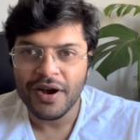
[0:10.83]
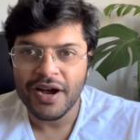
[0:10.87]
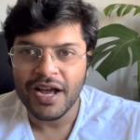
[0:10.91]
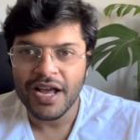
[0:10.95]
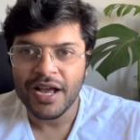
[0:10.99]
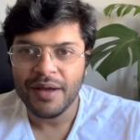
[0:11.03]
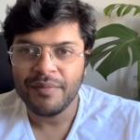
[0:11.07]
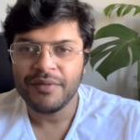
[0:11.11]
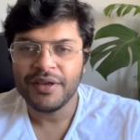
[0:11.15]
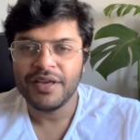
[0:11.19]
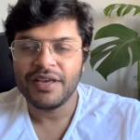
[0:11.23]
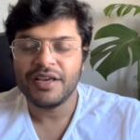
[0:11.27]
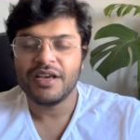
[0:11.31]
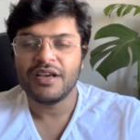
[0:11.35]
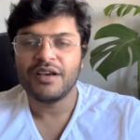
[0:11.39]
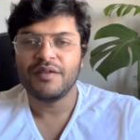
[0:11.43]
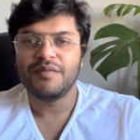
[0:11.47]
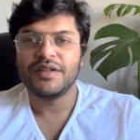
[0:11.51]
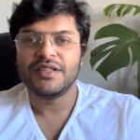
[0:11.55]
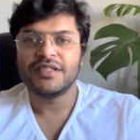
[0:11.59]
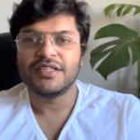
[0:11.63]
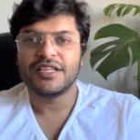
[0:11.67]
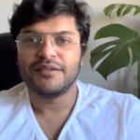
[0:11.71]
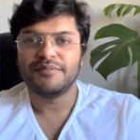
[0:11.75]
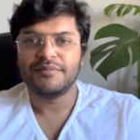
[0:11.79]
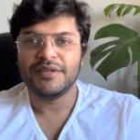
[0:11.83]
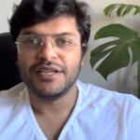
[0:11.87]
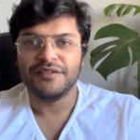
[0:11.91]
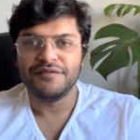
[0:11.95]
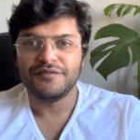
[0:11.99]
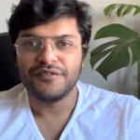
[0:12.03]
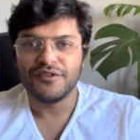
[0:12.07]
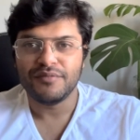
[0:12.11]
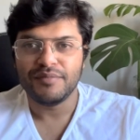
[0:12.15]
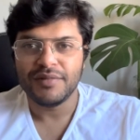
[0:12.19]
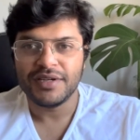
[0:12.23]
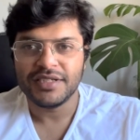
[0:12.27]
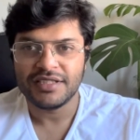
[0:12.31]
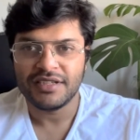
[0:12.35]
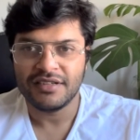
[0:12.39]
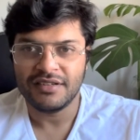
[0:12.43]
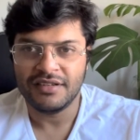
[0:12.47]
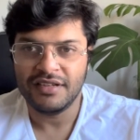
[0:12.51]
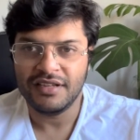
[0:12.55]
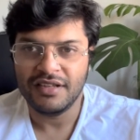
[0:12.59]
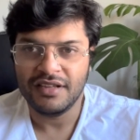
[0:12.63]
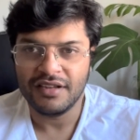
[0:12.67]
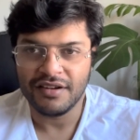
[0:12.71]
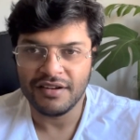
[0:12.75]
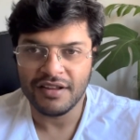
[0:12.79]
I am here with some
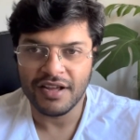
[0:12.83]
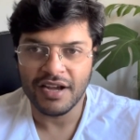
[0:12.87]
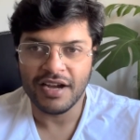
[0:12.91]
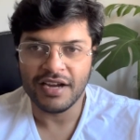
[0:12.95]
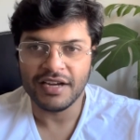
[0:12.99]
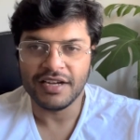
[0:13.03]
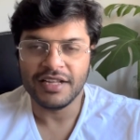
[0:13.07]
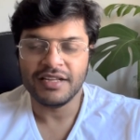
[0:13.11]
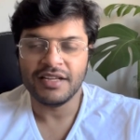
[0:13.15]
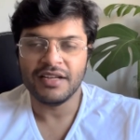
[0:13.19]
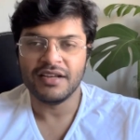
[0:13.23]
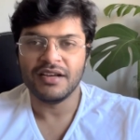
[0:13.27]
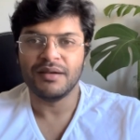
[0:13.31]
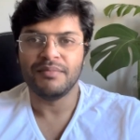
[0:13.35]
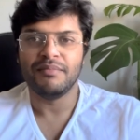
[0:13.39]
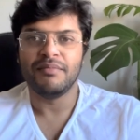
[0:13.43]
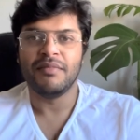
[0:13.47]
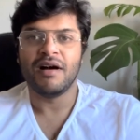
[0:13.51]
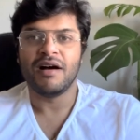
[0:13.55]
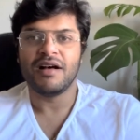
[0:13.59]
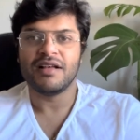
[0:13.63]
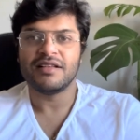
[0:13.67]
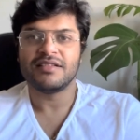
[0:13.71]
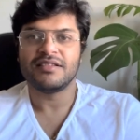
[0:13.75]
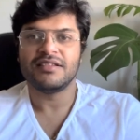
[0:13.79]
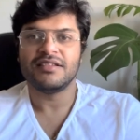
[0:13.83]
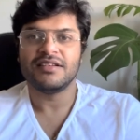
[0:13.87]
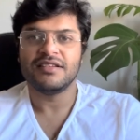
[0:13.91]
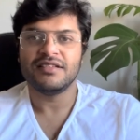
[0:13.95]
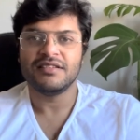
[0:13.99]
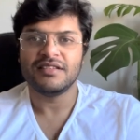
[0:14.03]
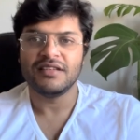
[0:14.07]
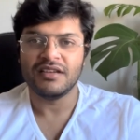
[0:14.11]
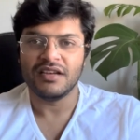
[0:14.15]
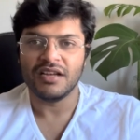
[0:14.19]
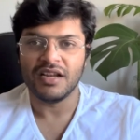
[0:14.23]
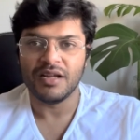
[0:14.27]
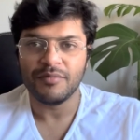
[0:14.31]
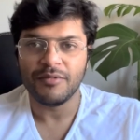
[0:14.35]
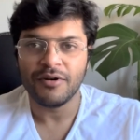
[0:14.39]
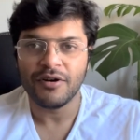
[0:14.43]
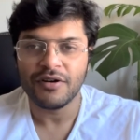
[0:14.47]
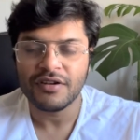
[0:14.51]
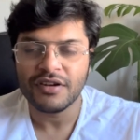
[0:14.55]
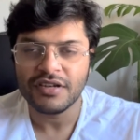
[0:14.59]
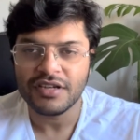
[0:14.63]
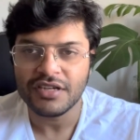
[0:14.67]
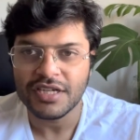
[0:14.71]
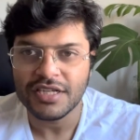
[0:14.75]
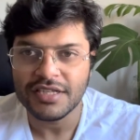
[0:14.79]
information regarding a Masters in
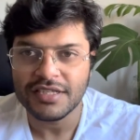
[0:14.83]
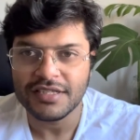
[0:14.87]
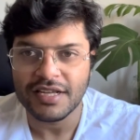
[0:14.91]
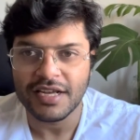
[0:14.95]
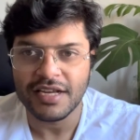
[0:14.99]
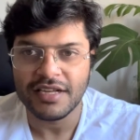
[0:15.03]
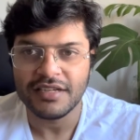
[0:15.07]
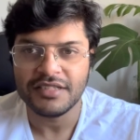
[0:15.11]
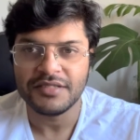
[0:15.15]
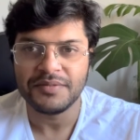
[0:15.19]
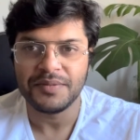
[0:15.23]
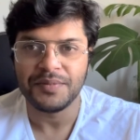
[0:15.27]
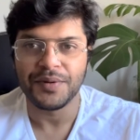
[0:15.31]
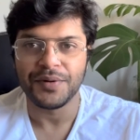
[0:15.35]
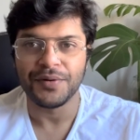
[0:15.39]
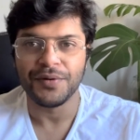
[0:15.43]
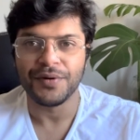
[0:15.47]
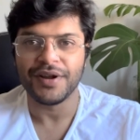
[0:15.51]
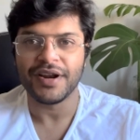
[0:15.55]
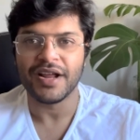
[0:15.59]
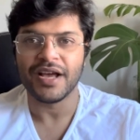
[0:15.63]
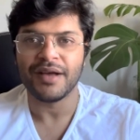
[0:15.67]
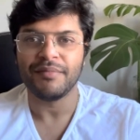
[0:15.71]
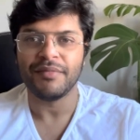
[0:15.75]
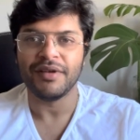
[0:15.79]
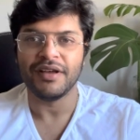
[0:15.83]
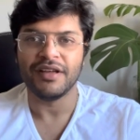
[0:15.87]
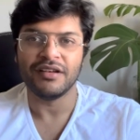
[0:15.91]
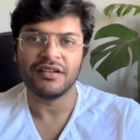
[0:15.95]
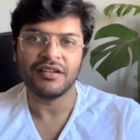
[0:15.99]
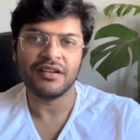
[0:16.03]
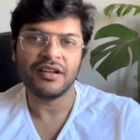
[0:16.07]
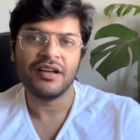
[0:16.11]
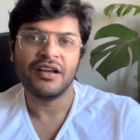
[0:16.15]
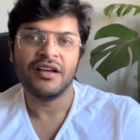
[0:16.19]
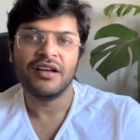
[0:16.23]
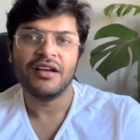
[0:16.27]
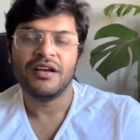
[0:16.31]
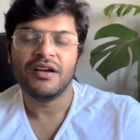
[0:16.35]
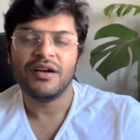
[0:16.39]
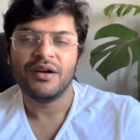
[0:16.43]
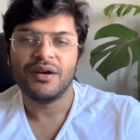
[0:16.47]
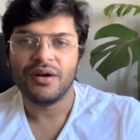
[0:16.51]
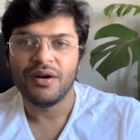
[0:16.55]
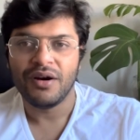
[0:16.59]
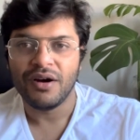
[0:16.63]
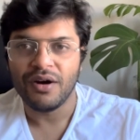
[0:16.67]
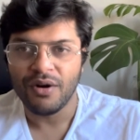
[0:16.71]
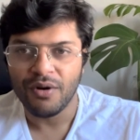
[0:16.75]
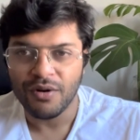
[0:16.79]
Laboratory Science program in
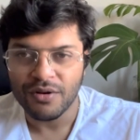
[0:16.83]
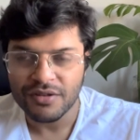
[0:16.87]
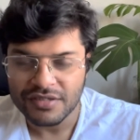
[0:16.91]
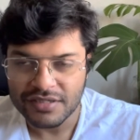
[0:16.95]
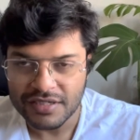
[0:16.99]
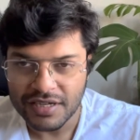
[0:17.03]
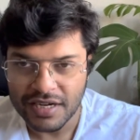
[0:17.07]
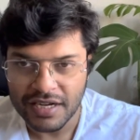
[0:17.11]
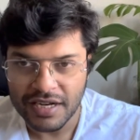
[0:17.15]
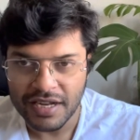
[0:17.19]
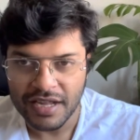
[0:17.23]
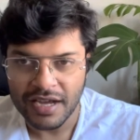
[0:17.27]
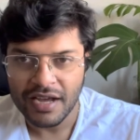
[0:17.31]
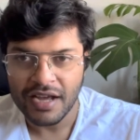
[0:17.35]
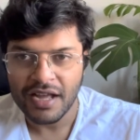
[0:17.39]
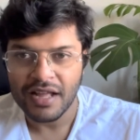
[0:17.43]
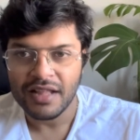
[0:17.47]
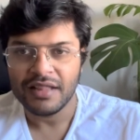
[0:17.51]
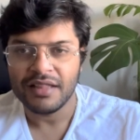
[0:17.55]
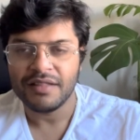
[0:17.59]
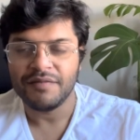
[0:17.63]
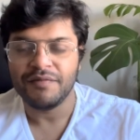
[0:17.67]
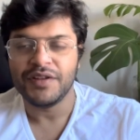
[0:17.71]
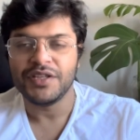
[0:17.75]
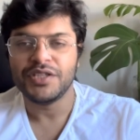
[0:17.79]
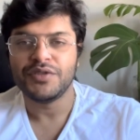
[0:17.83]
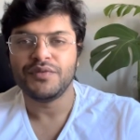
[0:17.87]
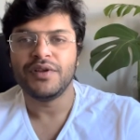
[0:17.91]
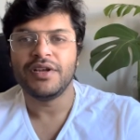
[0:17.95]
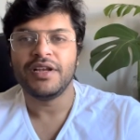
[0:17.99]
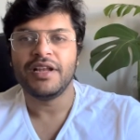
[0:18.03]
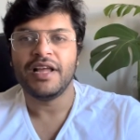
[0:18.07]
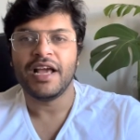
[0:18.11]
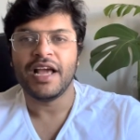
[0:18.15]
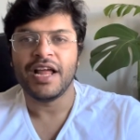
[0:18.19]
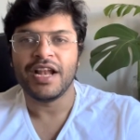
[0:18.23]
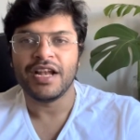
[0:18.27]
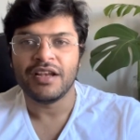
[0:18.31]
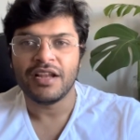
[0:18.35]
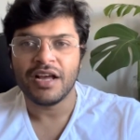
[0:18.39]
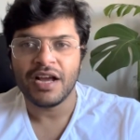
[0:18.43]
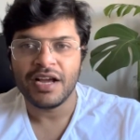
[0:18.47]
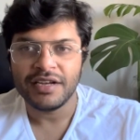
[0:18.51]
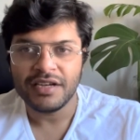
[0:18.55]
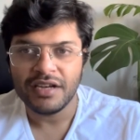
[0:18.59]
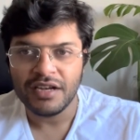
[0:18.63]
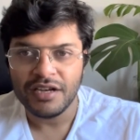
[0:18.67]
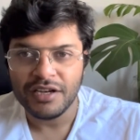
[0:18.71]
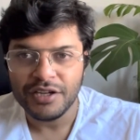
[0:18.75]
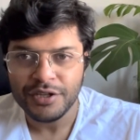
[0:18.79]
Australia, which will
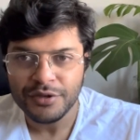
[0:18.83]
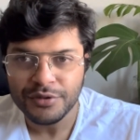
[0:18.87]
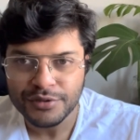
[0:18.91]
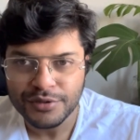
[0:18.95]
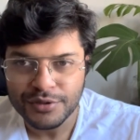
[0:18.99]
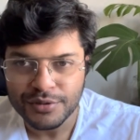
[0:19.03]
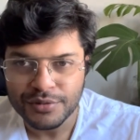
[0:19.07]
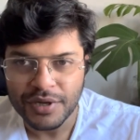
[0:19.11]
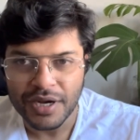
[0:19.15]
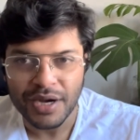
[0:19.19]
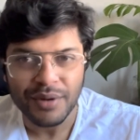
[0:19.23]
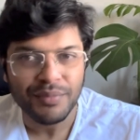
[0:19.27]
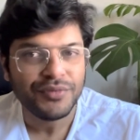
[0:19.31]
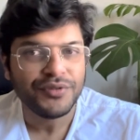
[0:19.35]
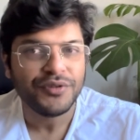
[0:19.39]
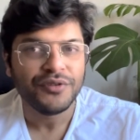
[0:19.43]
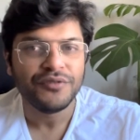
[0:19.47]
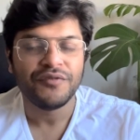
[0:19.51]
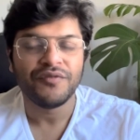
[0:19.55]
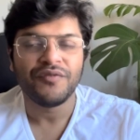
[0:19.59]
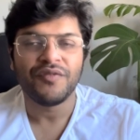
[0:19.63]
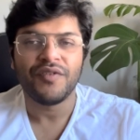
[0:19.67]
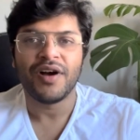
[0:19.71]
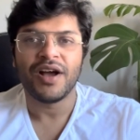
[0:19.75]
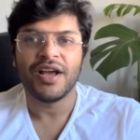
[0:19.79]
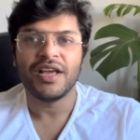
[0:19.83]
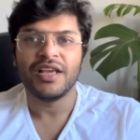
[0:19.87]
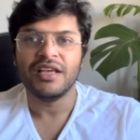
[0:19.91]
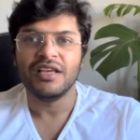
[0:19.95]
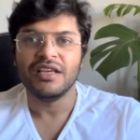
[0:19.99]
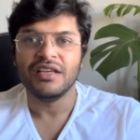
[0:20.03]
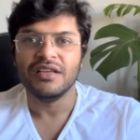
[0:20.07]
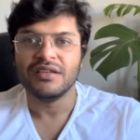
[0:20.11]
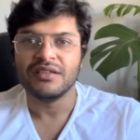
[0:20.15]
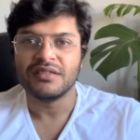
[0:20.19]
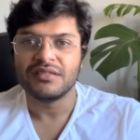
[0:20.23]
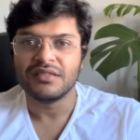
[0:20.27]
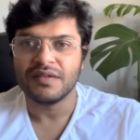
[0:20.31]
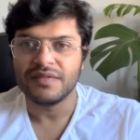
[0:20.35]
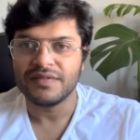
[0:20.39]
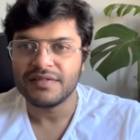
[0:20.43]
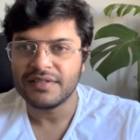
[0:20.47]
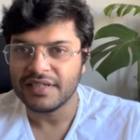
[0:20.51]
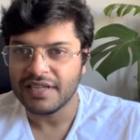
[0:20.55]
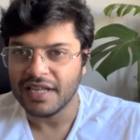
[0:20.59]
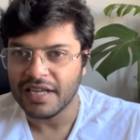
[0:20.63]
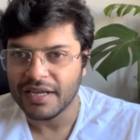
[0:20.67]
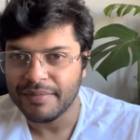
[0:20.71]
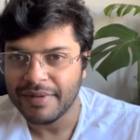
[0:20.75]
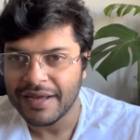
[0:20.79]
entitle you to up to five years of
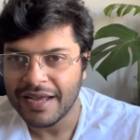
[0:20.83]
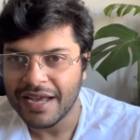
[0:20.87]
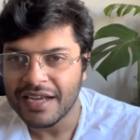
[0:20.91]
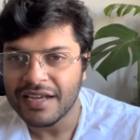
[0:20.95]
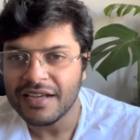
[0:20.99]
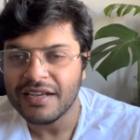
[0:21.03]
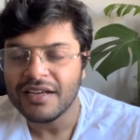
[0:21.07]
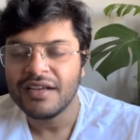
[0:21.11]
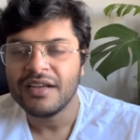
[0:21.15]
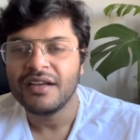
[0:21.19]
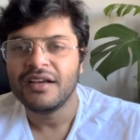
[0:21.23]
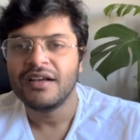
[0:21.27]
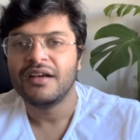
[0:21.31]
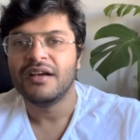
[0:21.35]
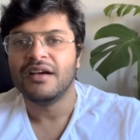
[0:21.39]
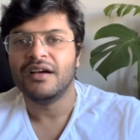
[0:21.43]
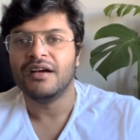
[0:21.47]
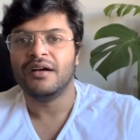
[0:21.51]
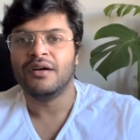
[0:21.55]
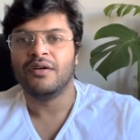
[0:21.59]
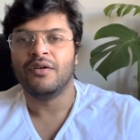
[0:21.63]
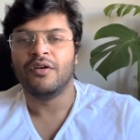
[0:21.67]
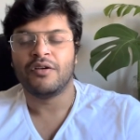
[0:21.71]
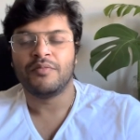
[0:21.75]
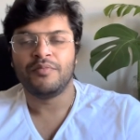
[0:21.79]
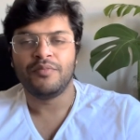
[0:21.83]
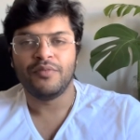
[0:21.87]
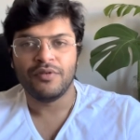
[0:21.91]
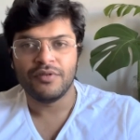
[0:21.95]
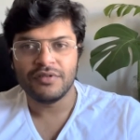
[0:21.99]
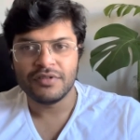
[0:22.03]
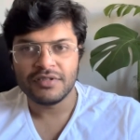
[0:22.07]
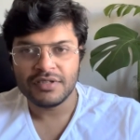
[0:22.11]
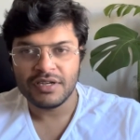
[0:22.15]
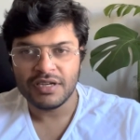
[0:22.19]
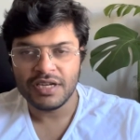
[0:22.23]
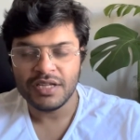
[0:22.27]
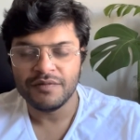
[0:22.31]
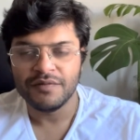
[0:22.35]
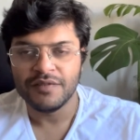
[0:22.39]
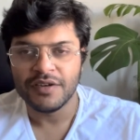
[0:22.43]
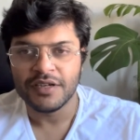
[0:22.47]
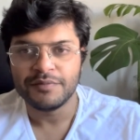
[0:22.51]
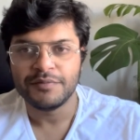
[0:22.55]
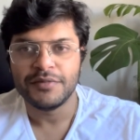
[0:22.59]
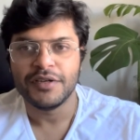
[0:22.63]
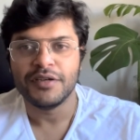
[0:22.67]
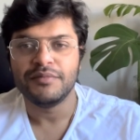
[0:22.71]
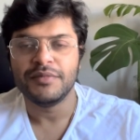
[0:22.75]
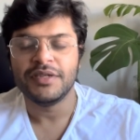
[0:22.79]
stay back uh, or post-study
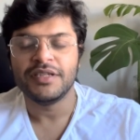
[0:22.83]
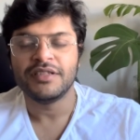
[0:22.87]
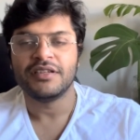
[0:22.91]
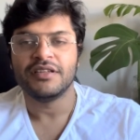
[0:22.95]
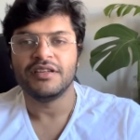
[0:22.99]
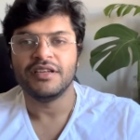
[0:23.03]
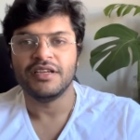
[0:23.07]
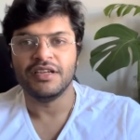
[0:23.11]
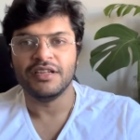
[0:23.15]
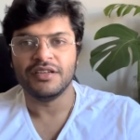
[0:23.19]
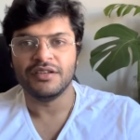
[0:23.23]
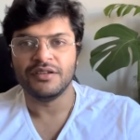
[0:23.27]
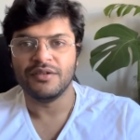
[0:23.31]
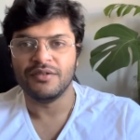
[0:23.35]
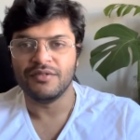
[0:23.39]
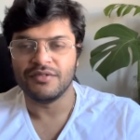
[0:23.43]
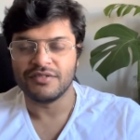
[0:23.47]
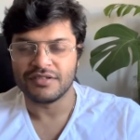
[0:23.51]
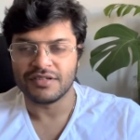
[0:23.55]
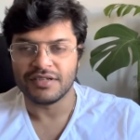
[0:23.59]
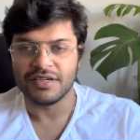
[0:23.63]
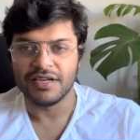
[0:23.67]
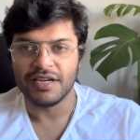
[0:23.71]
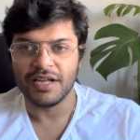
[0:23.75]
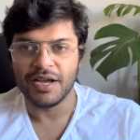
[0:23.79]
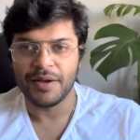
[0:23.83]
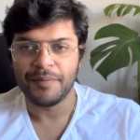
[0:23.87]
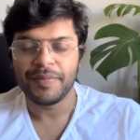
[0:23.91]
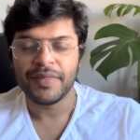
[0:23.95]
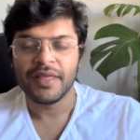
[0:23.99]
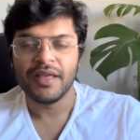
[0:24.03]
work permit in Australia.